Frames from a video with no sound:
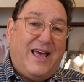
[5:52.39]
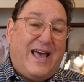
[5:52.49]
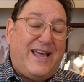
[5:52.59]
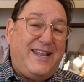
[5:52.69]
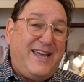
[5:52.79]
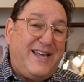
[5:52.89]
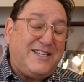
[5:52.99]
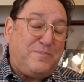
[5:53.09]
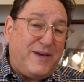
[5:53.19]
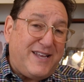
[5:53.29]
and
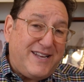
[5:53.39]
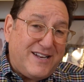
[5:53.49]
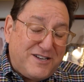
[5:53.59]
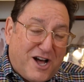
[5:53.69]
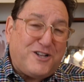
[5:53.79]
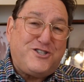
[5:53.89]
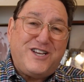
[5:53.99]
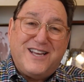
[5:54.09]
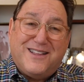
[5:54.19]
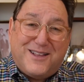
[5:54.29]
he's been
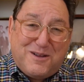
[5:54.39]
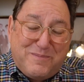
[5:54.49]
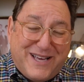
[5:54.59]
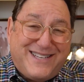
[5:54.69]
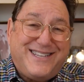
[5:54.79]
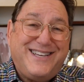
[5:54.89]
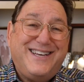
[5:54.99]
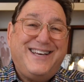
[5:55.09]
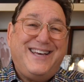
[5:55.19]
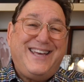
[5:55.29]
indulging a little bit
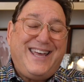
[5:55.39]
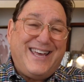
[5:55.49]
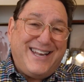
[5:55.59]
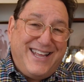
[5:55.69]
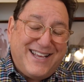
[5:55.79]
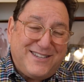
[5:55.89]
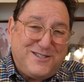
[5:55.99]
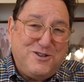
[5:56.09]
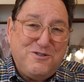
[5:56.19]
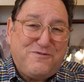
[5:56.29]
in his
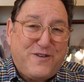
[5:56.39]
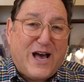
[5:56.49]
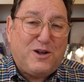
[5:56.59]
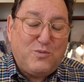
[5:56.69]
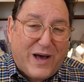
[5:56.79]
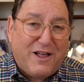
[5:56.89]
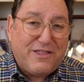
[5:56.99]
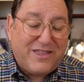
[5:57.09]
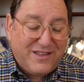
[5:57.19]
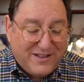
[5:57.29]
newfound
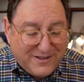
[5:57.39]
wealth.